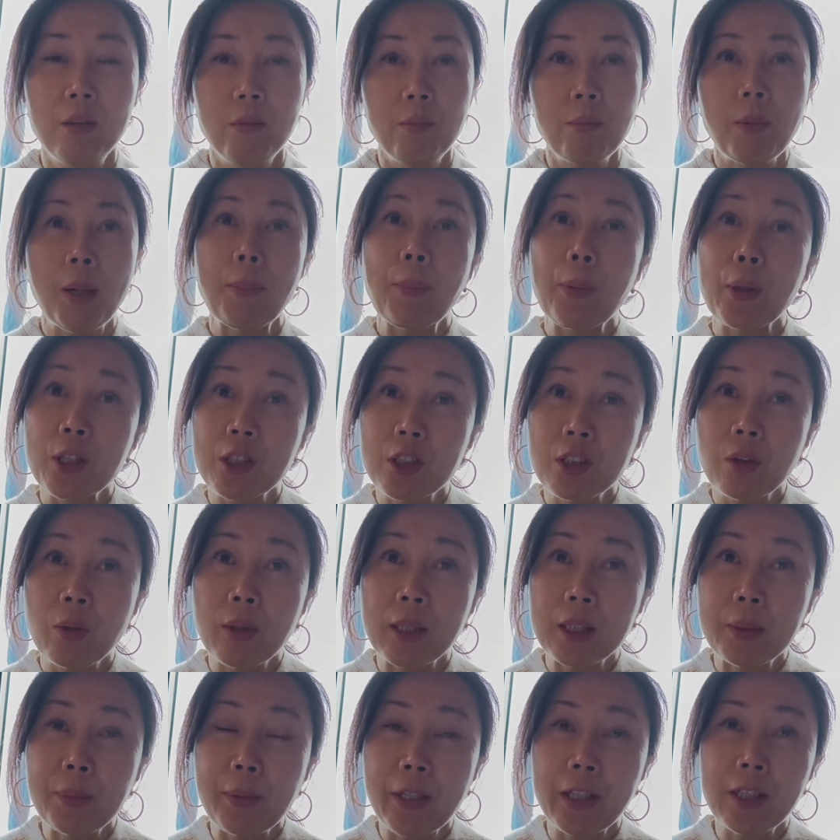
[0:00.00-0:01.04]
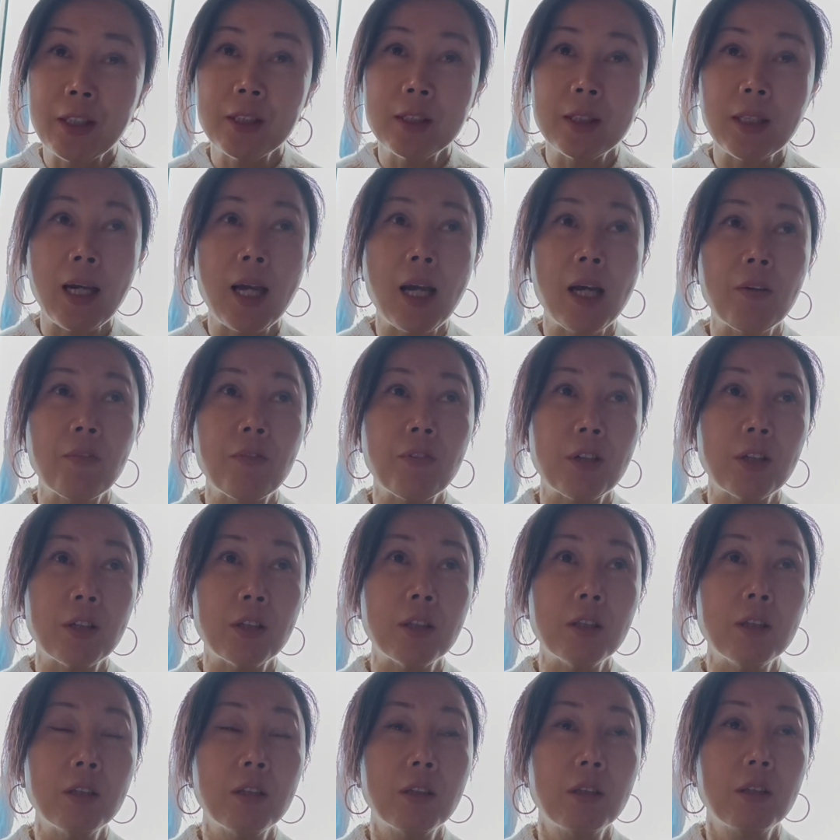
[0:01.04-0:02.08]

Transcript: my personal experience ever